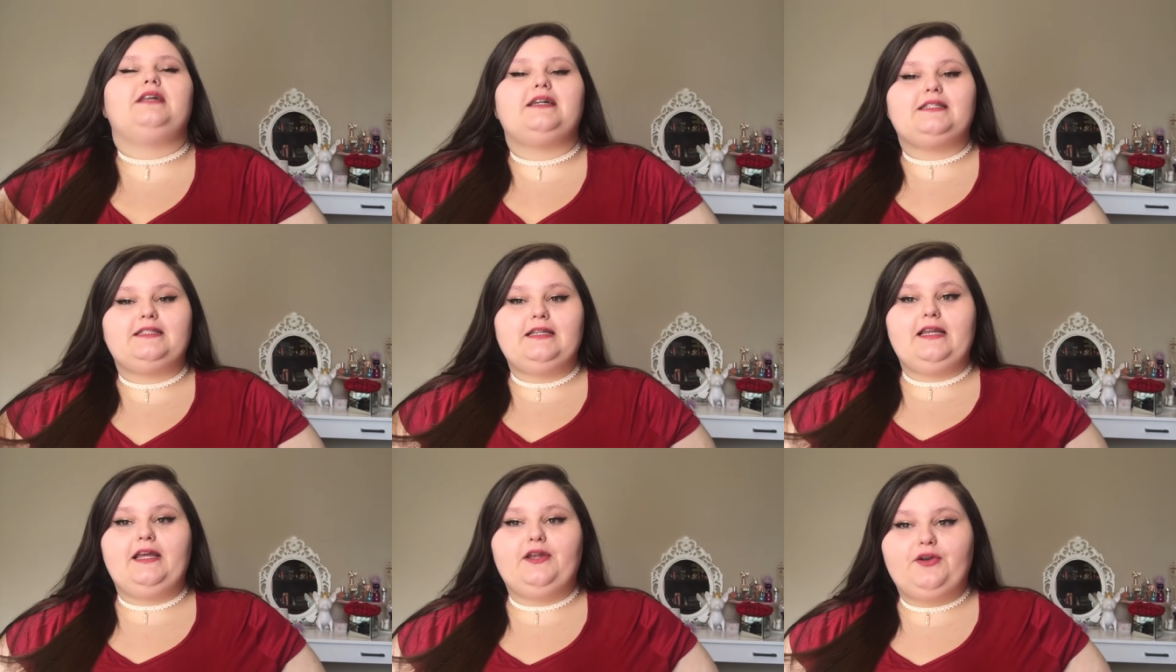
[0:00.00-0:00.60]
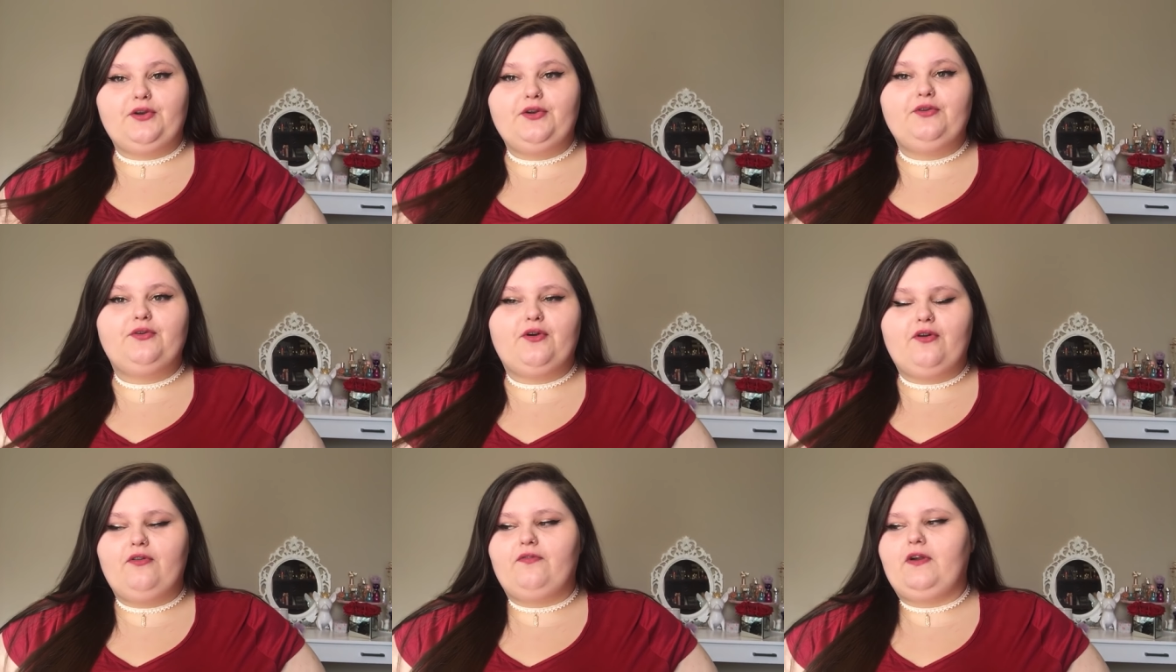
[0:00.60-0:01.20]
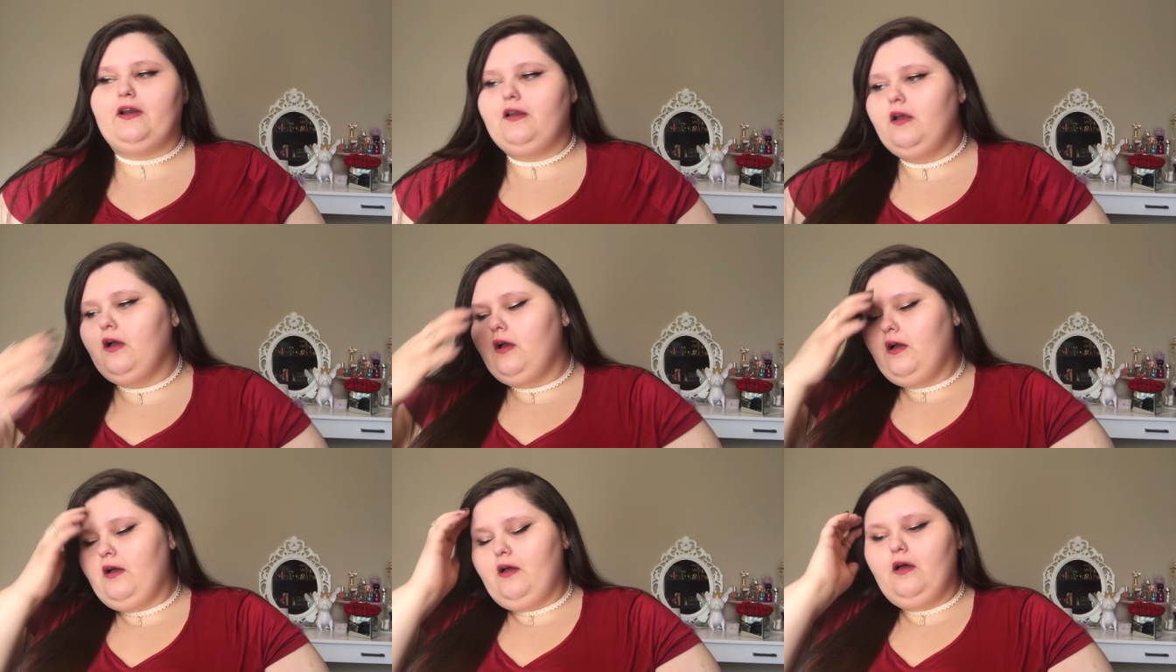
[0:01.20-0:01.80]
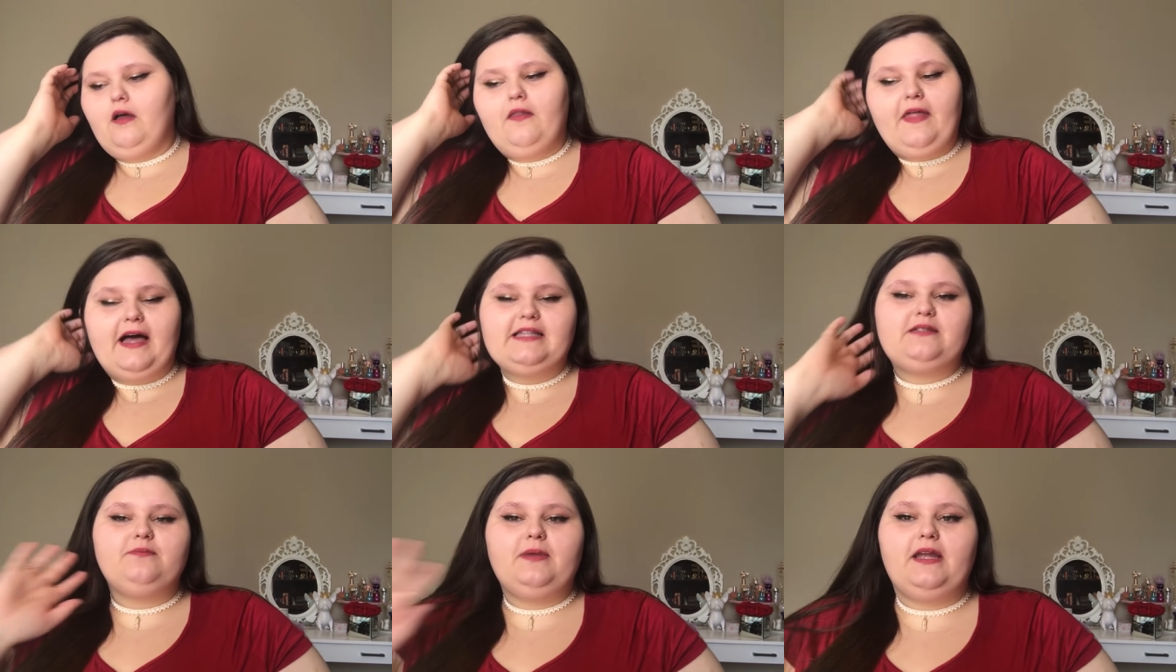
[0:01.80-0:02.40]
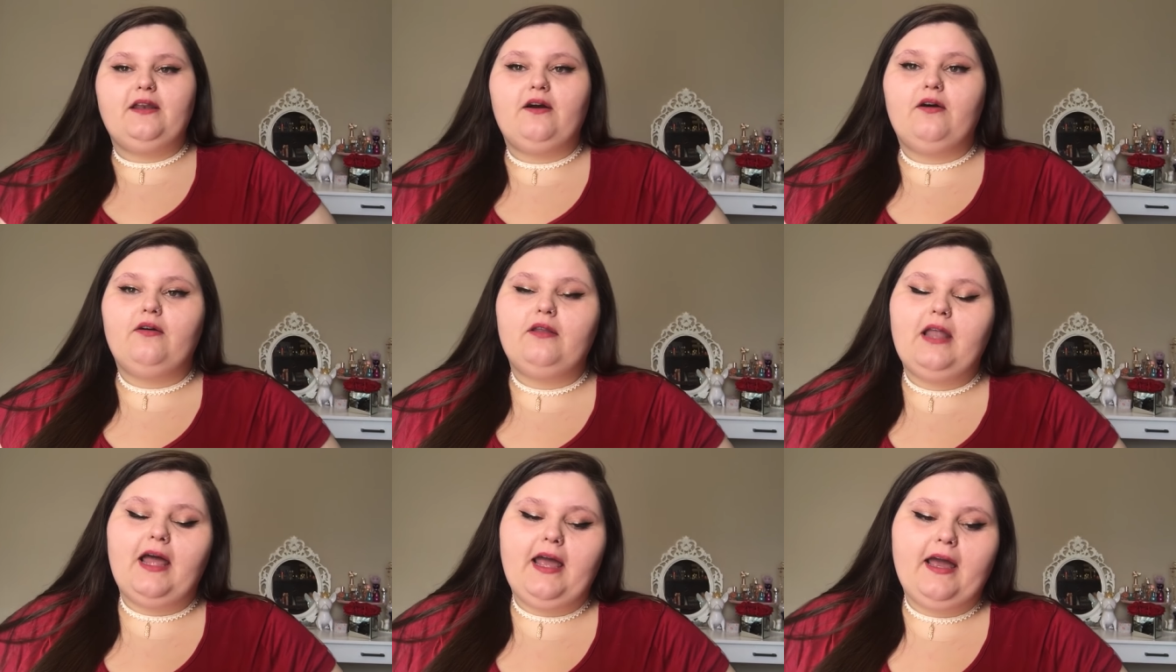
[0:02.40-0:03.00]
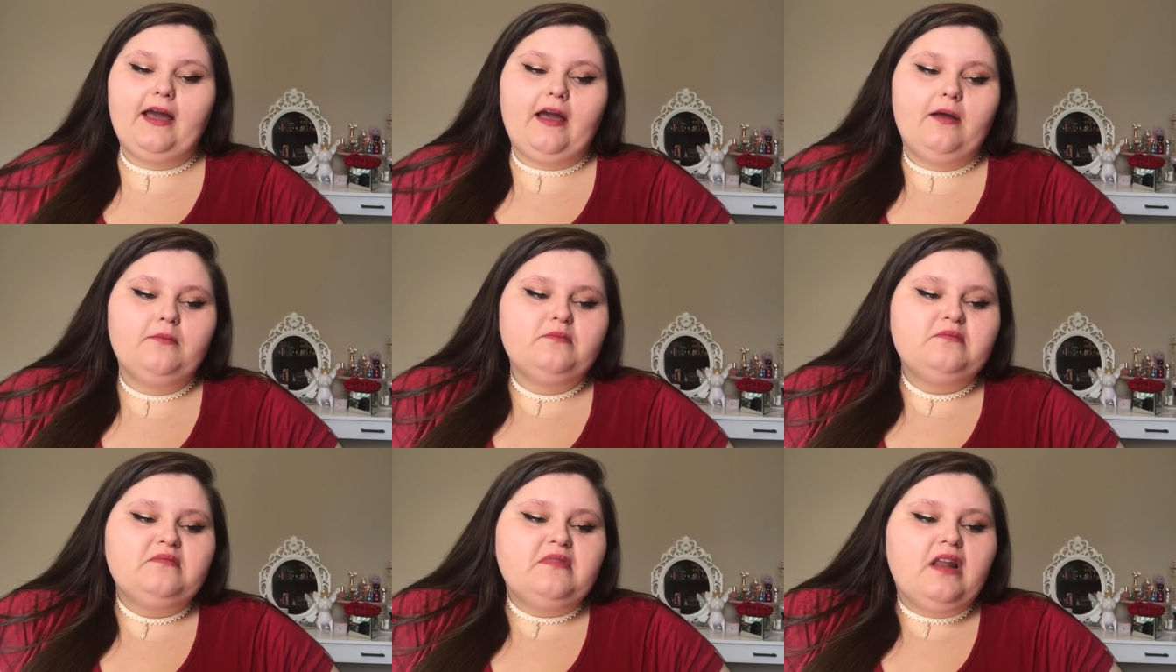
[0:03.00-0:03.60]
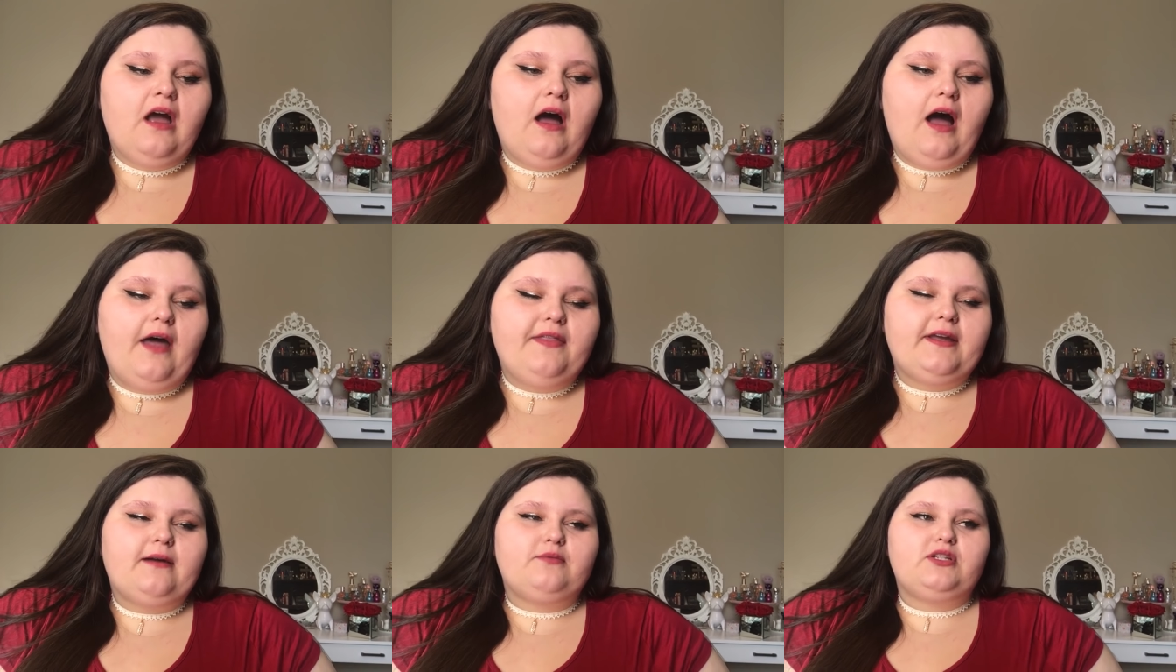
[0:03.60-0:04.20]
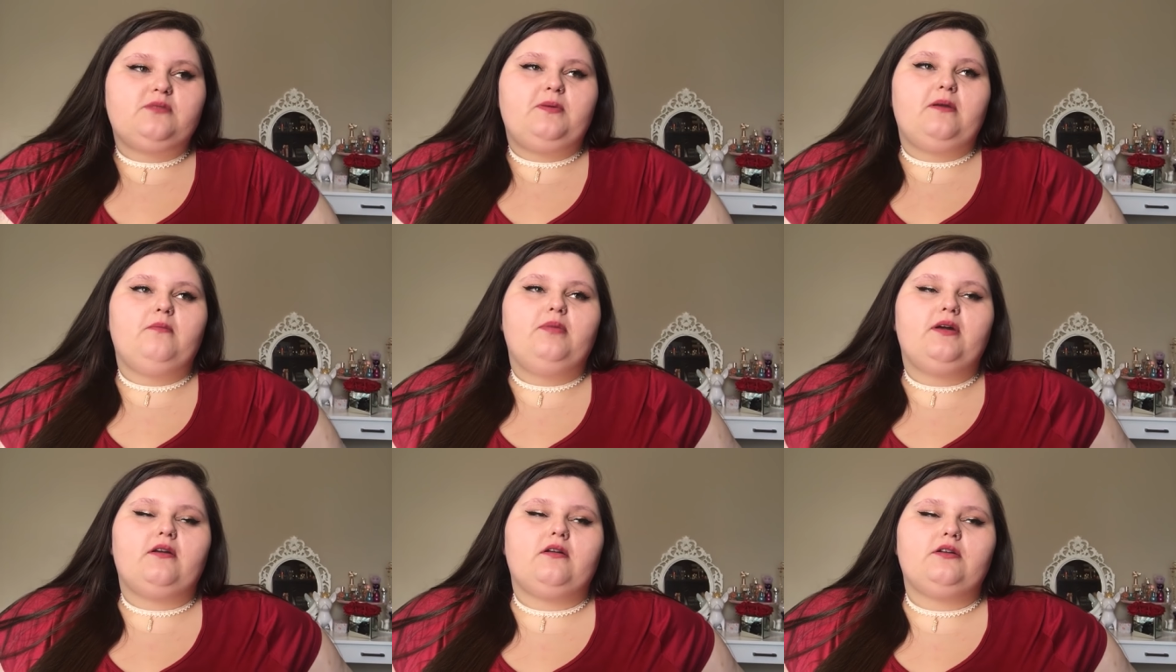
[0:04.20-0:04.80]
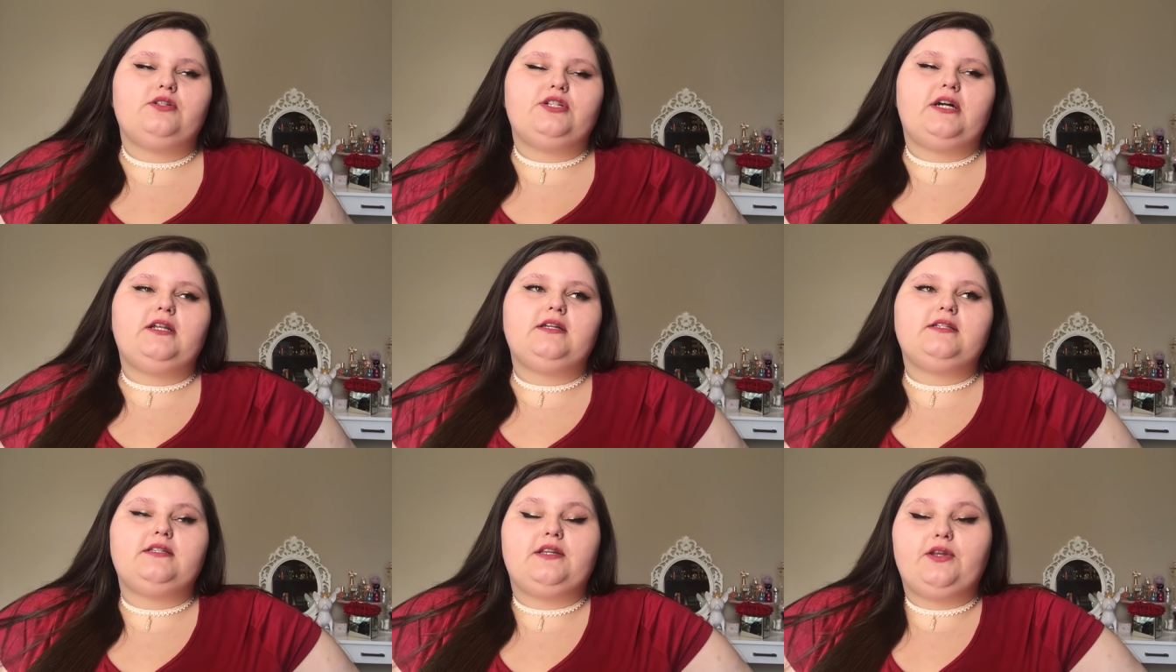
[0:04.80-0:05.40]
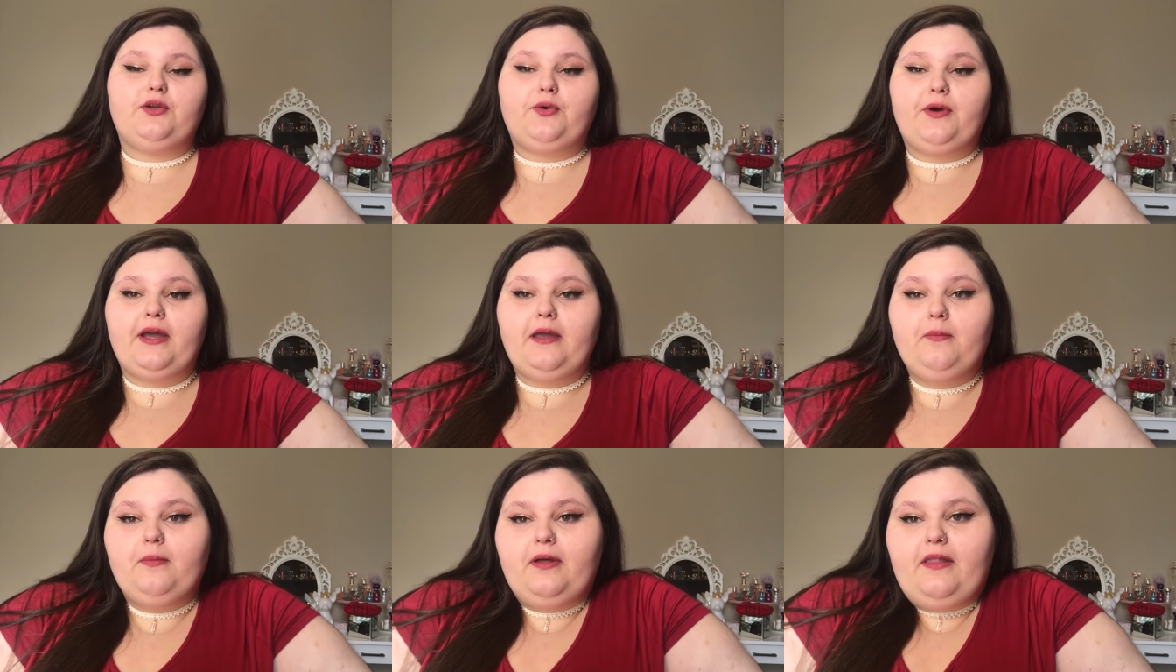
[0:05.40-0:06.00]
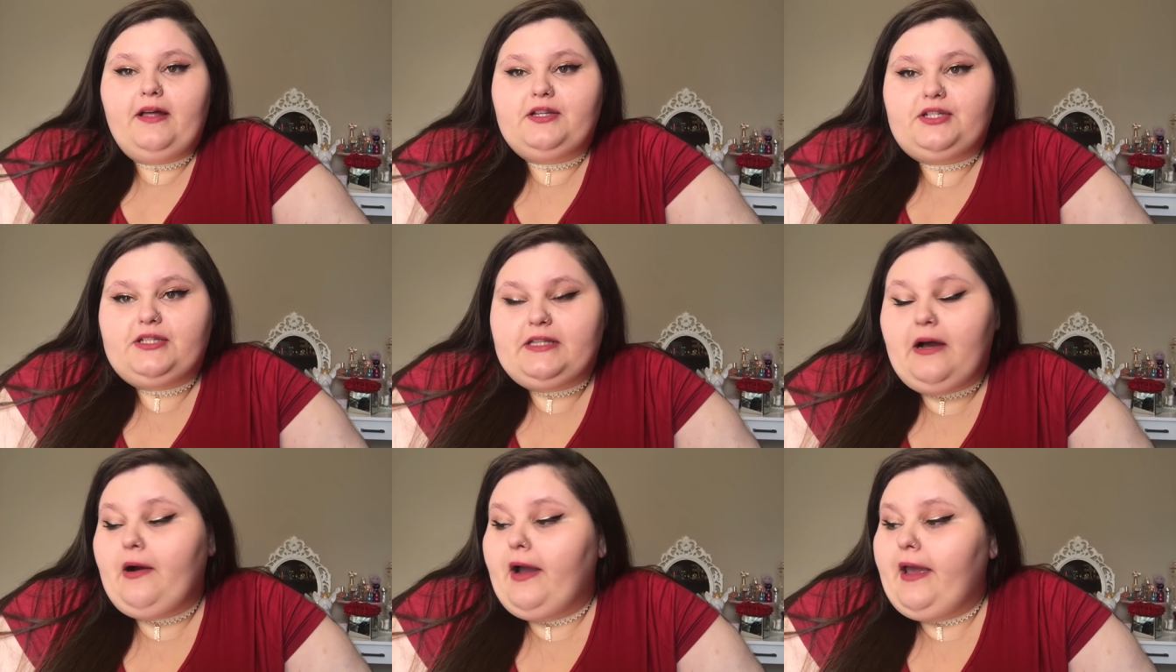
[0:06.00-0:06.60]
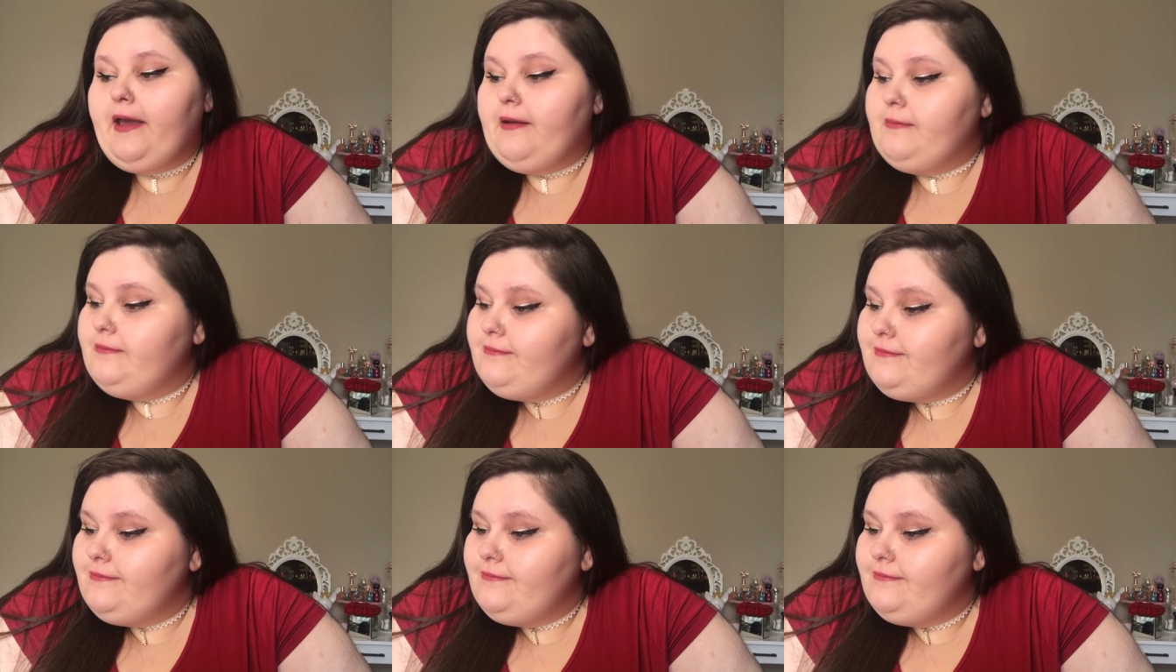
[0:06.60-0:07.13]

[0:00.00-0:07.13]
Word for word: Destiny and her new girlfriend. That's me though. Like, I think I'm just being bitter and jealous and annoying, but that's just how I am.